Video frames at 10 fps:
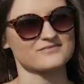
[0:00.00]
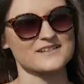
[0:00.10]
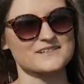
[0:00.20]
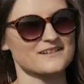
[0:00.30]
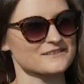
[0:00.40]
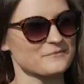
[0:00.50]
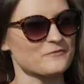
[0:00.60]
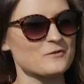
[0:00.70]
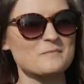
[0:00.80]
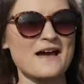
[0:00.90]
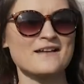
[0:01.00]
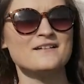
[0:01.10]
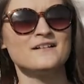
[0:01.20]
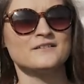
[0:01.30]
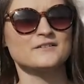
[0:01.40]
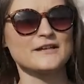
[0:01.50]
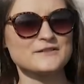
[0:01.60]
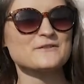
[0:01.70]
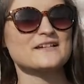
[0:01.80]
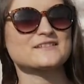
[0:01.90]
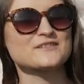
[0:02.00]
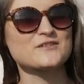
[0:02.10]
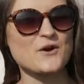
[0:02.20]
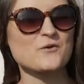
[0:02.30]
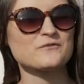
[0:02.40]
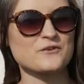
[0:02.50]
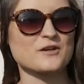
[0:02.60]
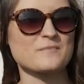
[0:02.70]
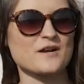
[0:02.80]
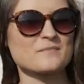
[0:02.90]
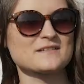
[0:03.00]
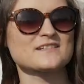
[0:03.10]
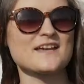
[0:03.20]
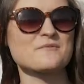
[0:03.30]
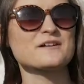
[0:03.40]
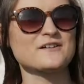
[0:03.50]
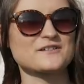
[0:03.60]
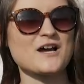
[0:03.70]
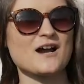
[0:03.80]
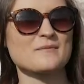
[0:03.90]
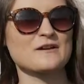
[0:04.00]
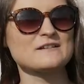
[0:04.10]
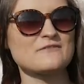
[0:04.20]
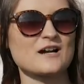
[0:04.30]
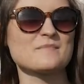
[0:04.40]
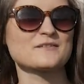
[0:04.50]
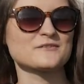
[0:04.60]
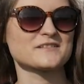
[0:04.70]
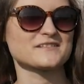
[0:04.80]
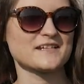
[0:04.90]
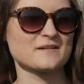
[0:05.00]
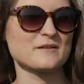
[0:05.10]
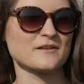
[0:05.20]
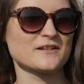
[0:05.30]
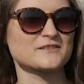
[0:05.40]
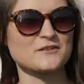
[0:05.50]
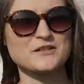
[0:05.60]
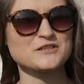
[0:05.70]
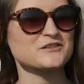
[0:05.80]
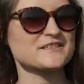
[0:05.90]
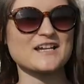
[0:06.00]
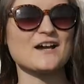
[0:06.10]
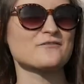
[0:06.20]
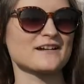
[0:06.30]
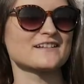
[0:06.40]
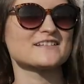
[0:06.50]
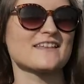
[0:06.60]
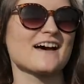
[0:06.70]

That's awesome. Well, Matt, Land O'Lakes is known for their butter, but today we're here to talk about environmental sustainability. So could you just dive right into